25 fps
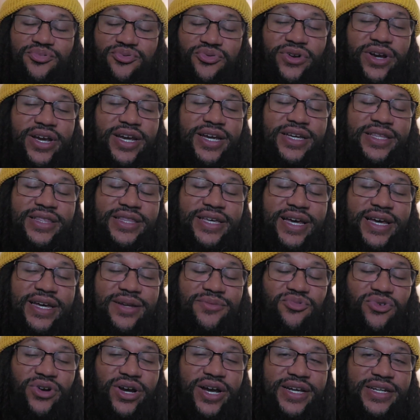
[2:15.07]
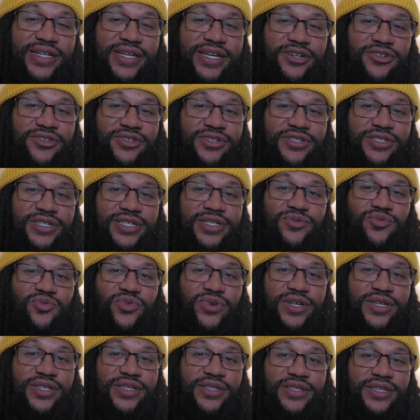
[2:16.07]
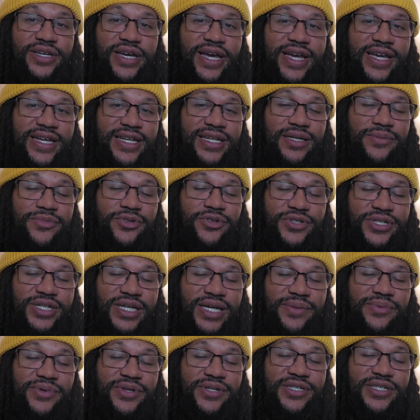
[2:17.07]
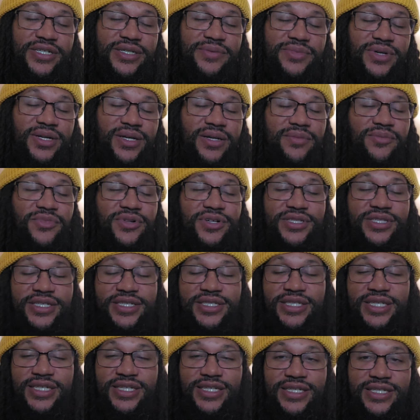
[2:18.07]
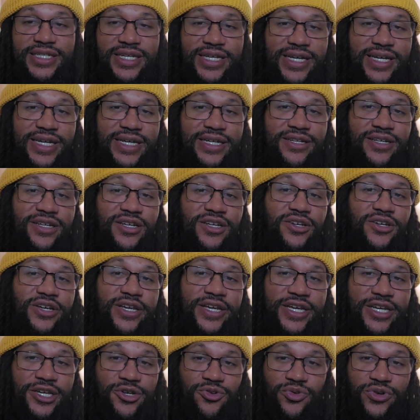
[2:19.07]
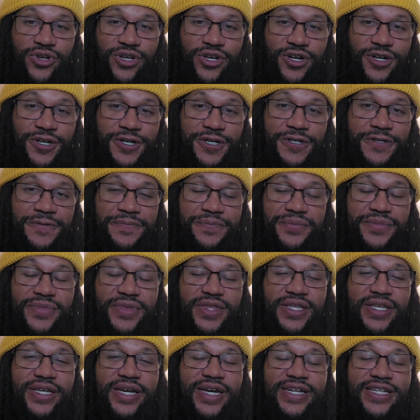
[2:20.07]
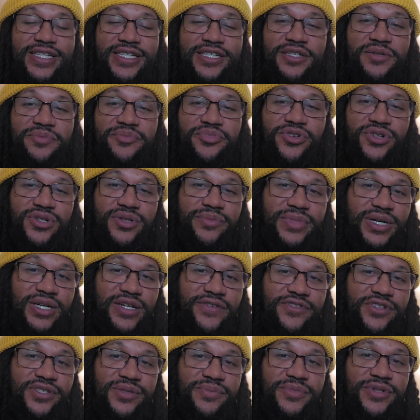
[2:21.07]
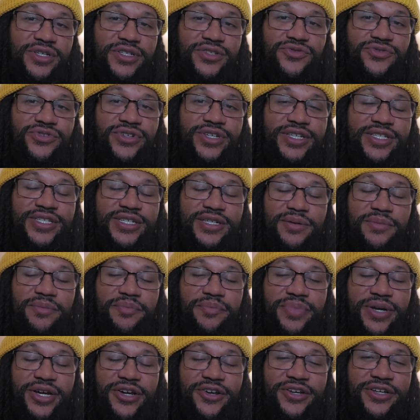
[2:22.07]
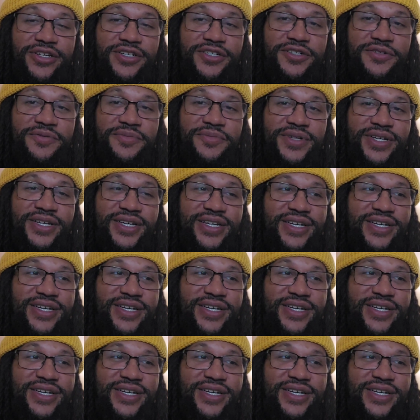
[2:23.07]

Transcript: prayed that Bryan Danielson didn't win the AEW Championship, but since he did, here we are, and he's gonna put him out of his misery. He's gonna bury him,